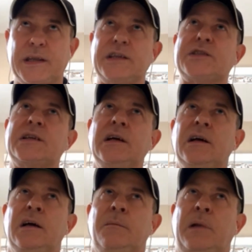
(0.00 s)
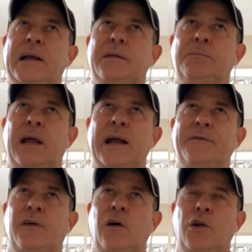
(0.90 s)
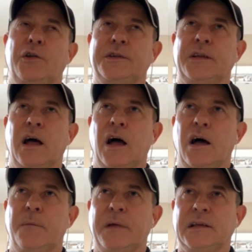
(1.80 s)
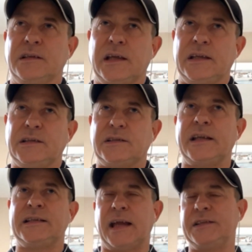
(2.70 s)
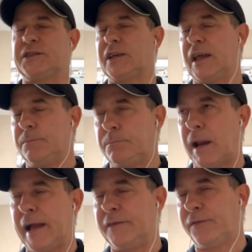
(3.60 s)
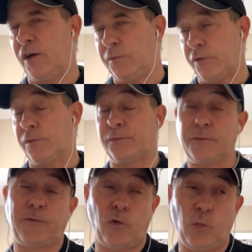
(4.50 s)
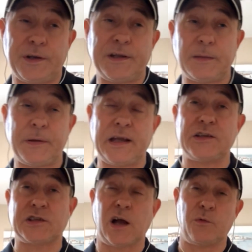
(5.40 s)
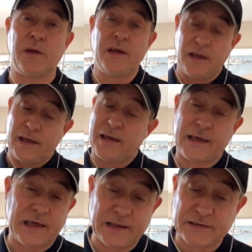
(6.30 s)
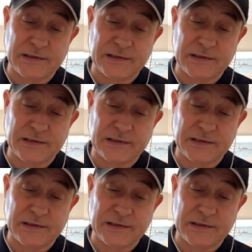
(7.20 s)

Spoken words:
he's played for Holland, he tends to get played further forward in the pitch, so he